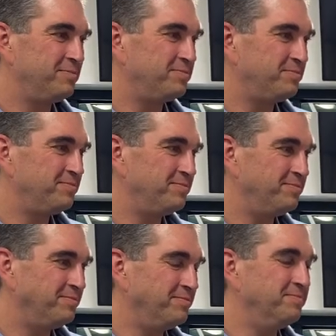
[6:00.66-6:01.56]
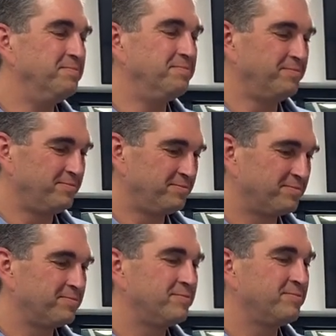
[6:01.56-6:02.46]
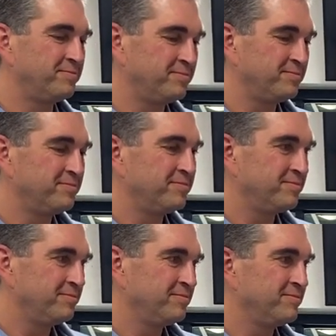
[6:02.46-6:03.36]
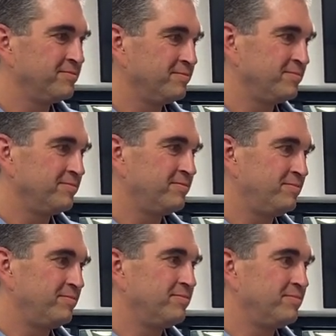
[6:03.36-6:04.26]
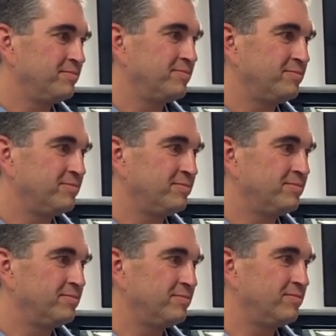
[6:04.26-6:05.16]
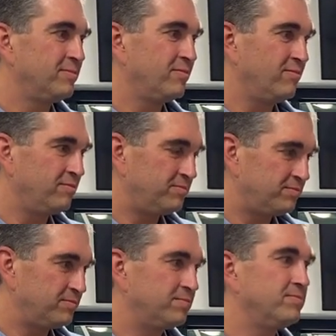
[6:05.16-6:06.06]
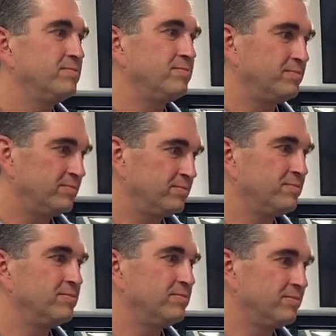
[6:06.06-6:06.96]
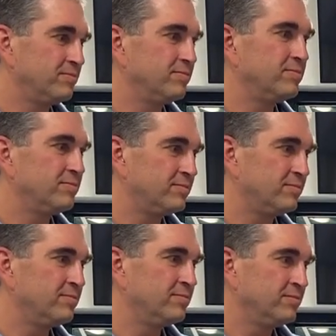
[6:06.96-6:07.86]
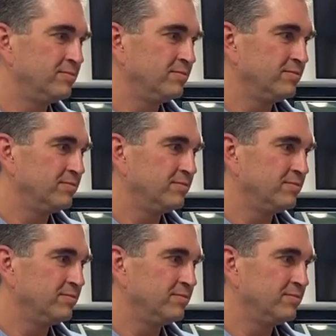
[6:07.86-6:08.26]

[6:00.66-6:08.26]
This person isn't speaking.